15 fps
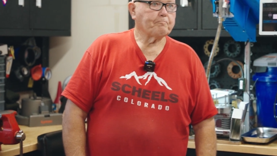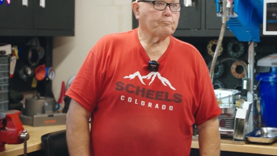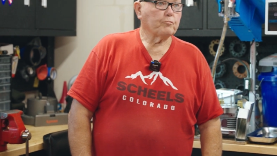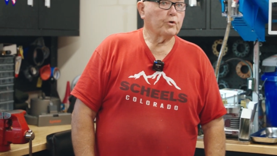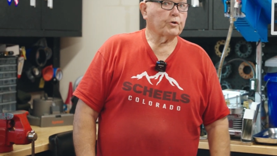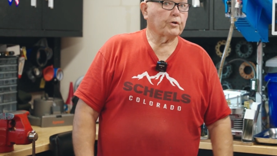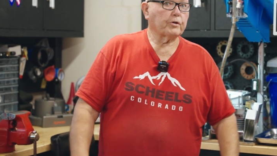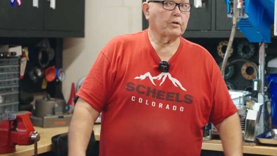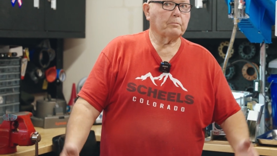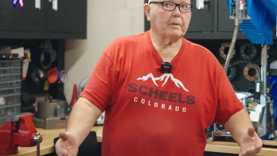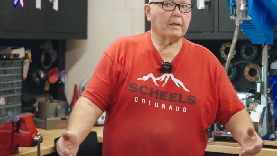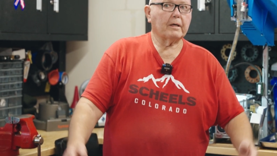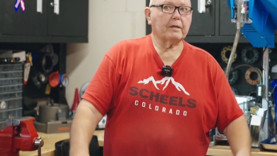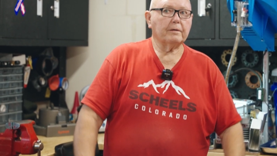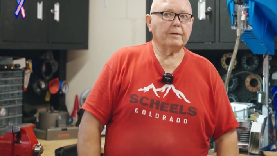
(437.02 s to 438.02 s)
You turn them
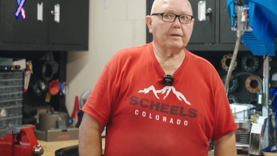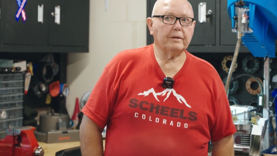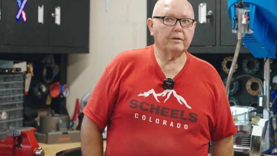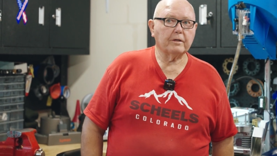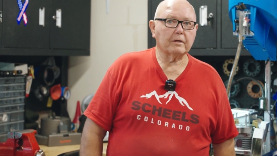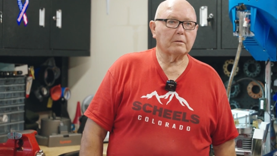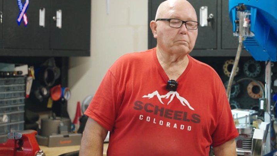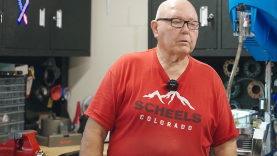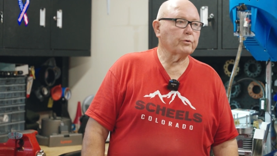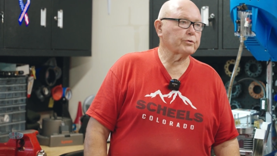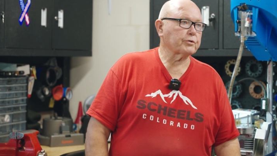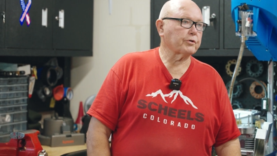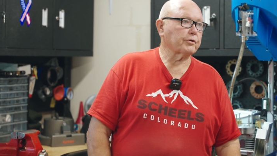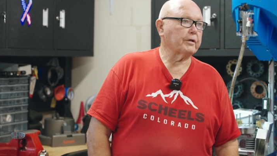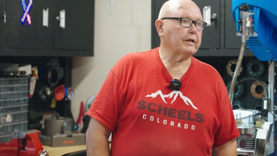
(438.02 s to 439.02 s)
on, you get a blue
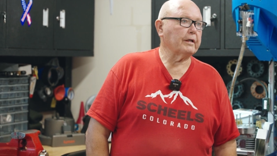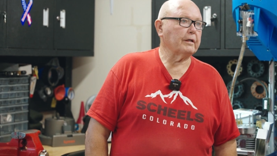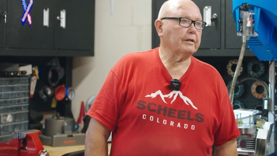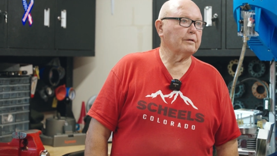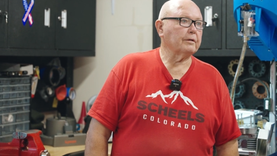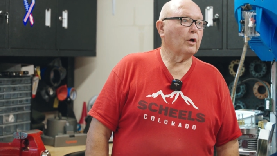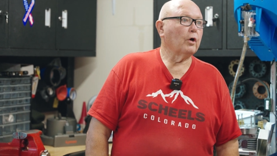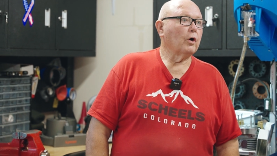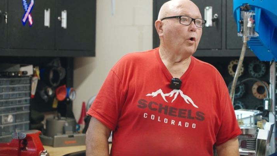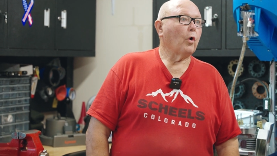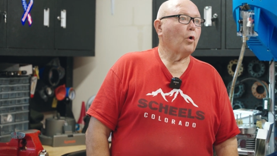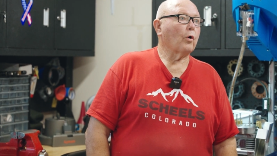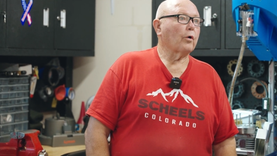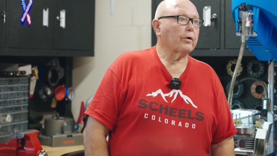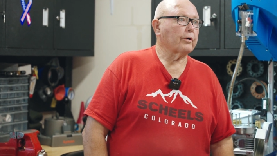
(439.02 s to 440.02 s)
screen,
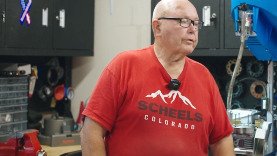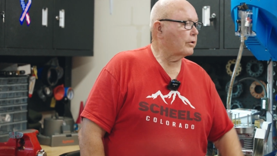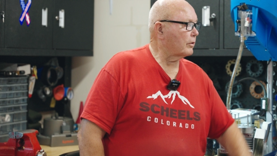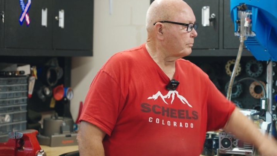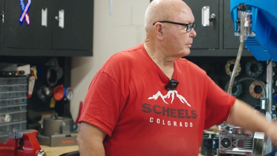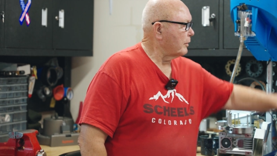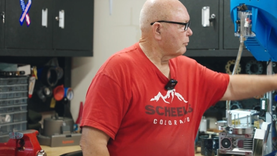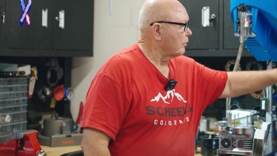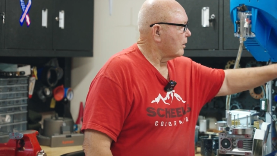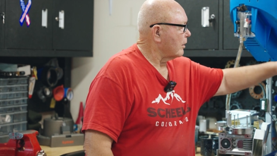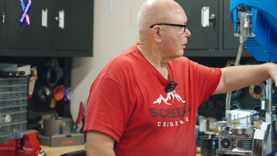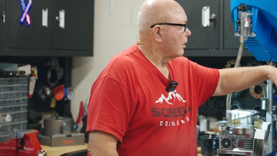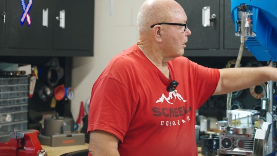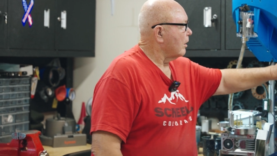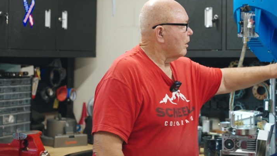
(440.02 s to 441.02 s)
or you'll be
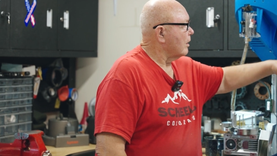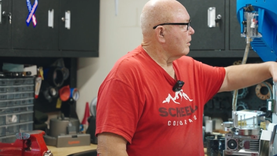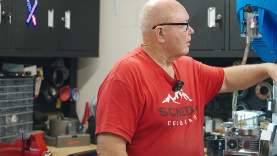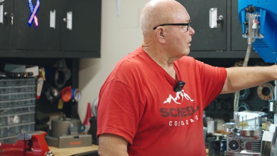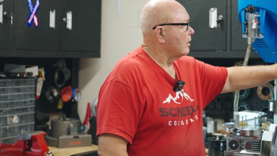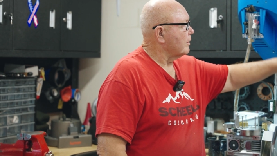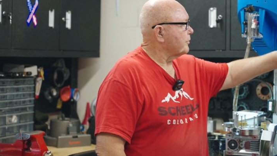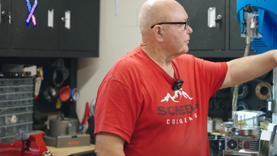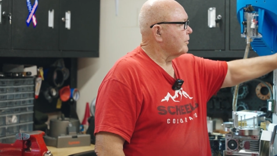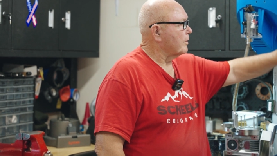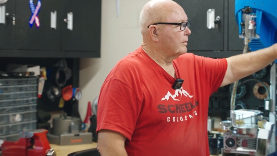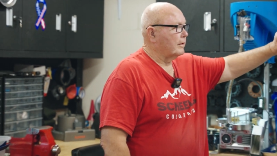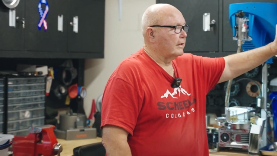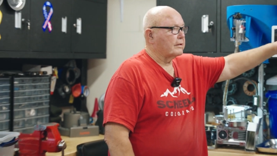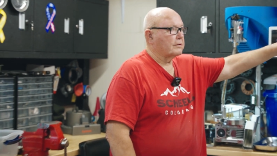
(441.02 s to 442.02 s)
running along, all of a
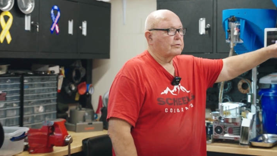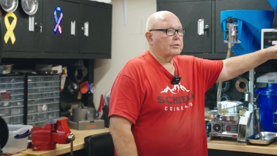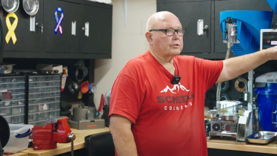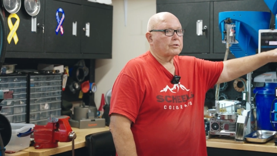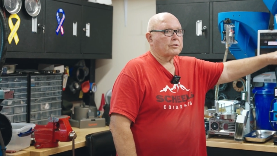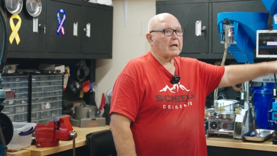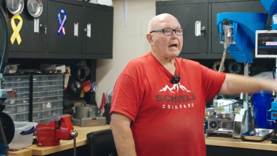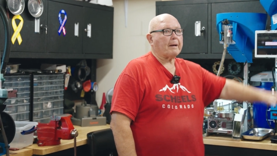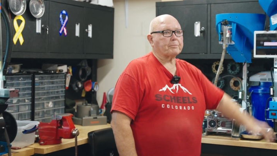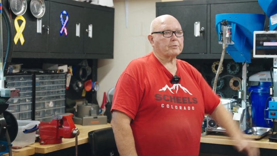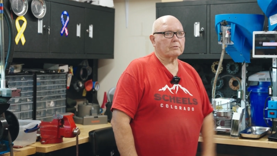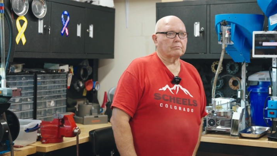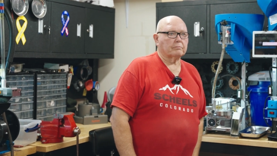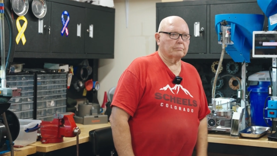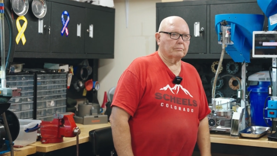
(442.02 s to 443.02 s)
sudden it just
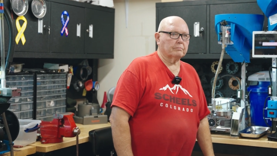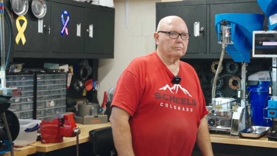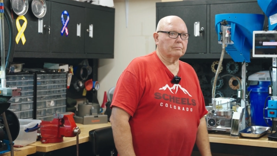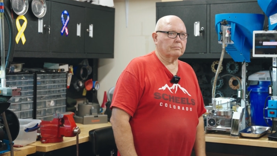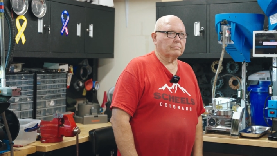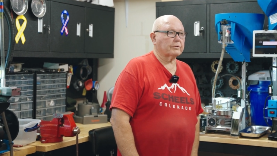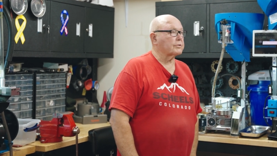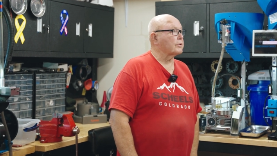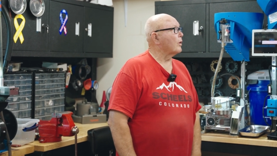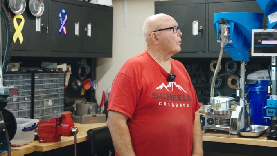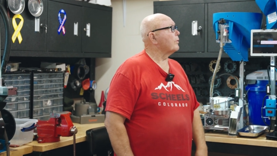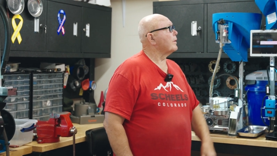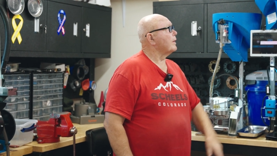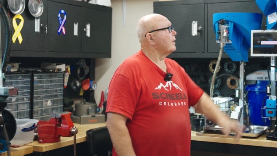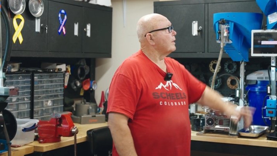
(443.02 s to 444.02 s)
stops. So
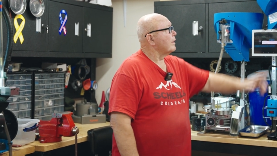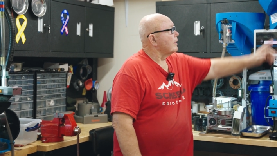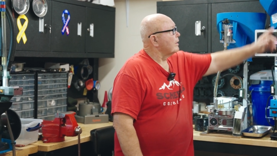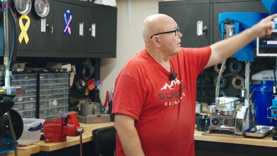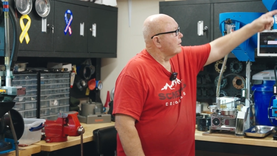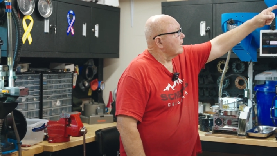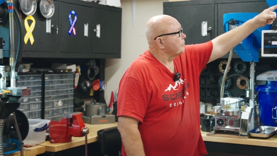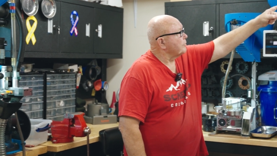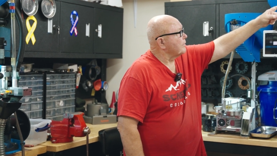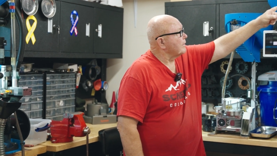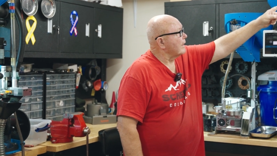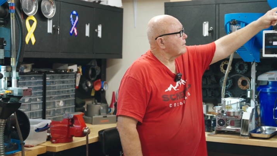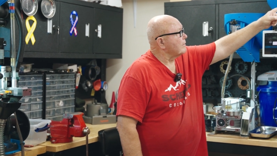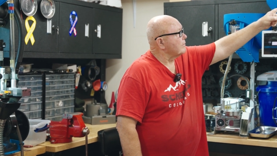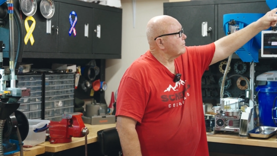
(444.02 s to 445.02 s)
if you
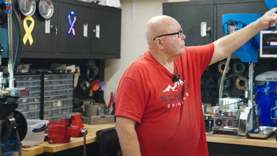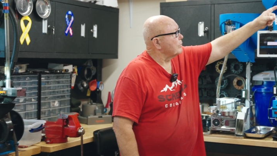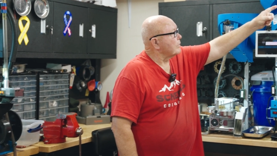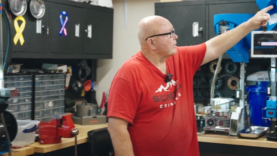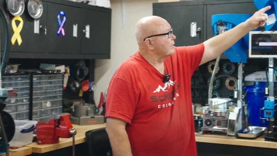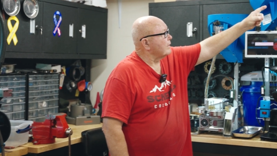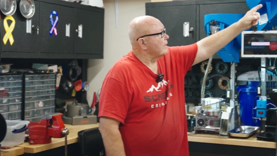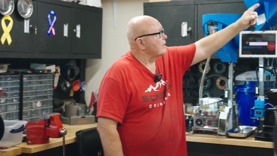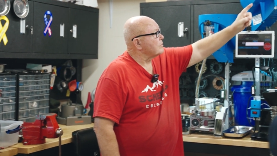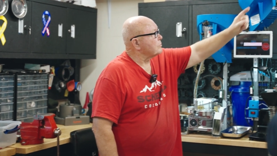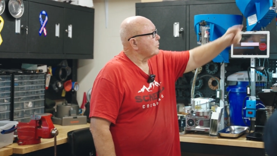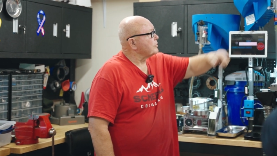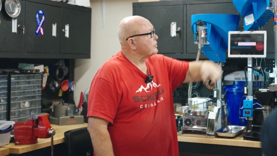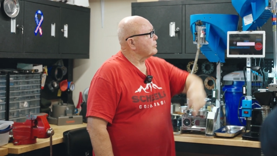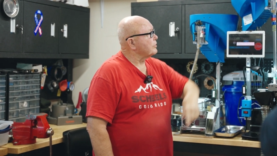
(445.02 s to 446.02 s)
got one of these,
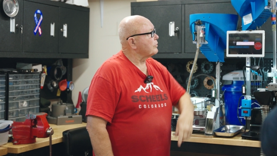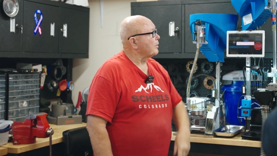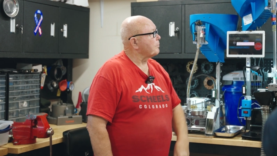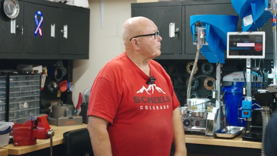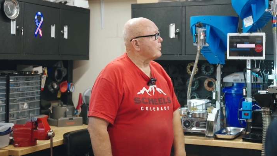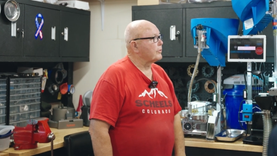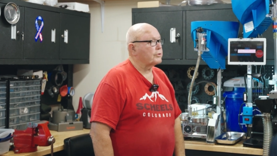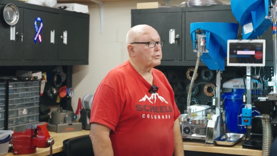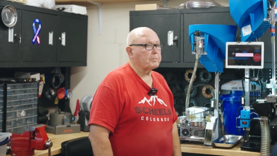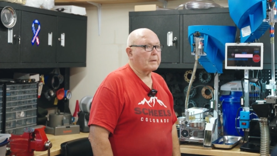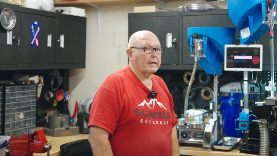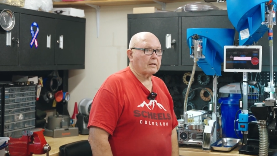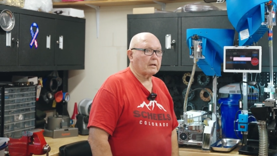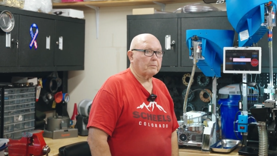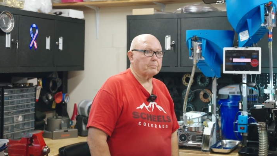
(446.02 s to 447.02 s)
what you do up there is you
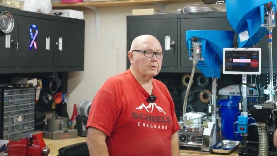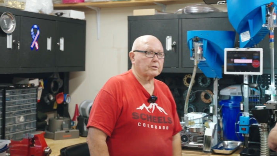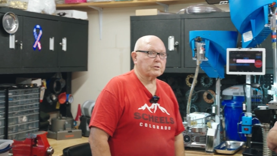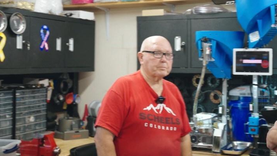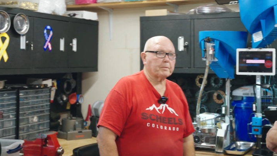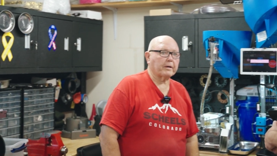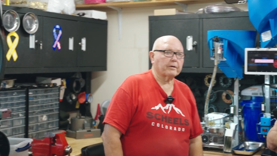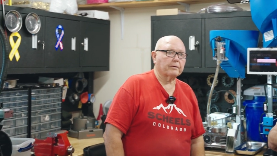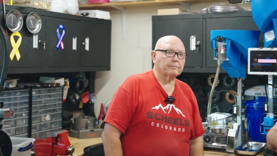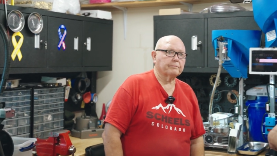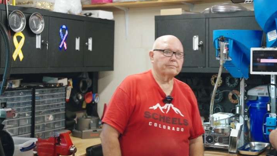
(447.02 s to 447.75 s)
buy a couple of spare.